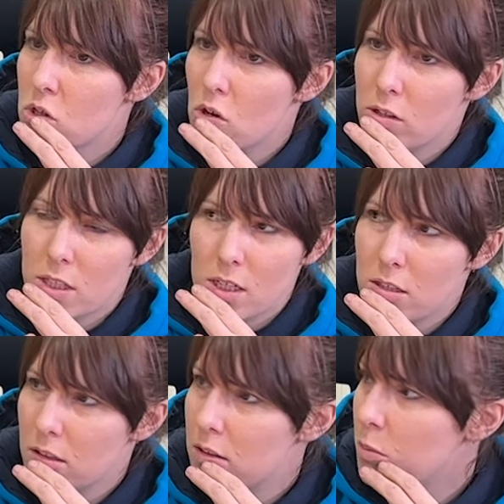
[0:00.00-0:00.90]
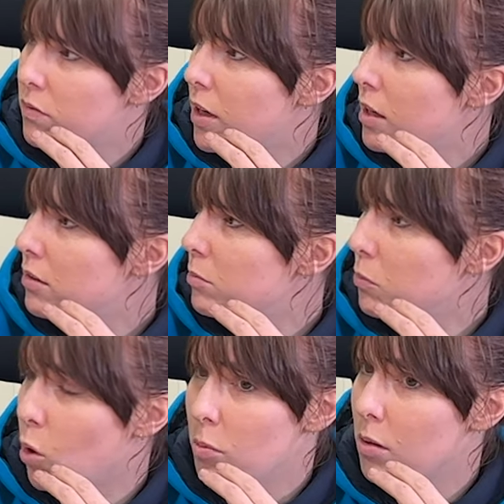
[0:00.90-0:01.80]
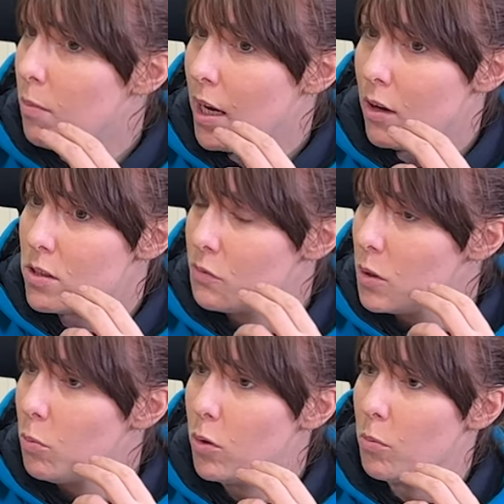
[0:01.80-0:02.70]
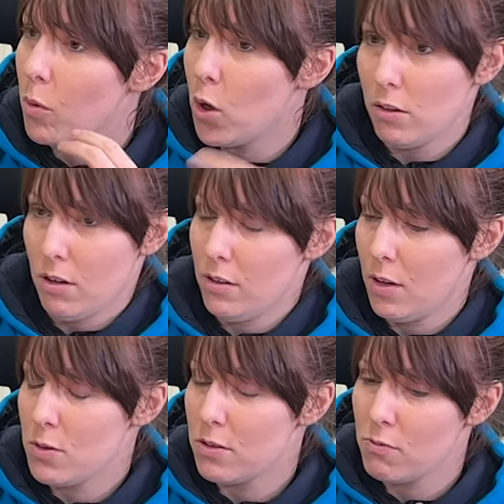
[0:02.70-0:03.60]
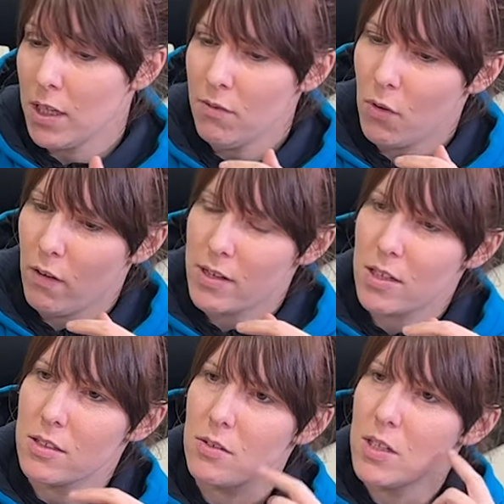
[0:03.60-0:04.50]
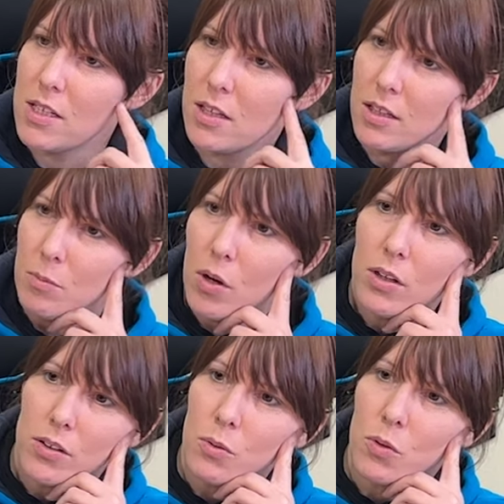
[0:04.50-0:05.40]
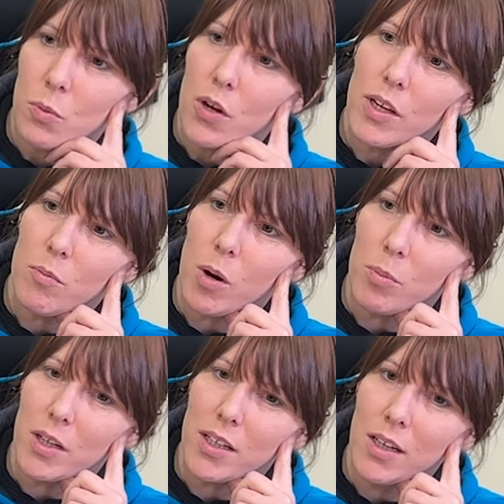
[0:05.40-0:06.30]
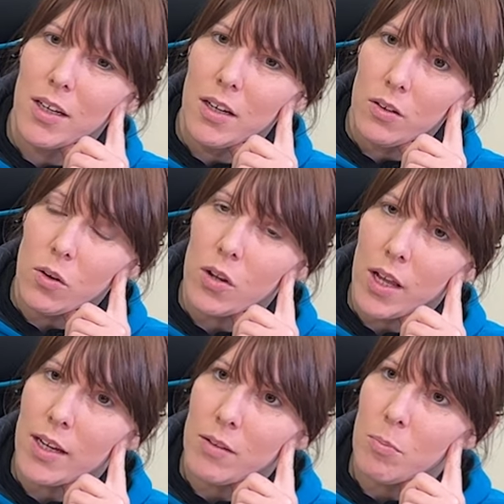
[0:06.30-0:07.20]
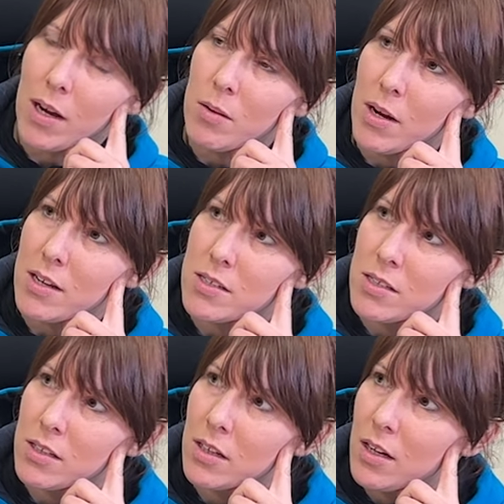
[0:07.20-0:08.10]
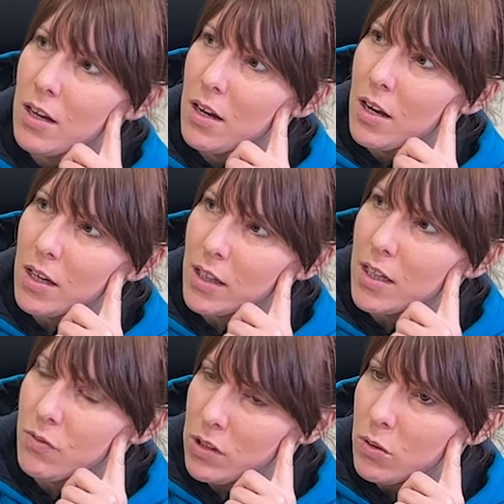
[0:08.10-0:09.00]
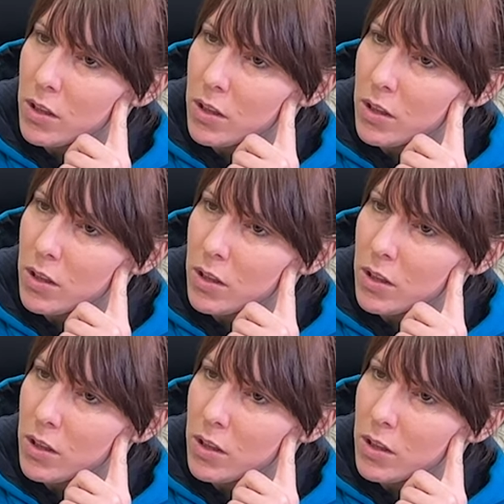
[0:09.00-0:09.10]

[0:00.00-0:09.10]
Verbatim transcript: storage heaters, they'll be fine. It'll be mm-hmm. warmer than my house if we don't put the boiler on. That was what it's ringing for, asking to we need to clean the boiler because it wasn't working properly. We're on like biomass. Mm-hmm. And like if you don't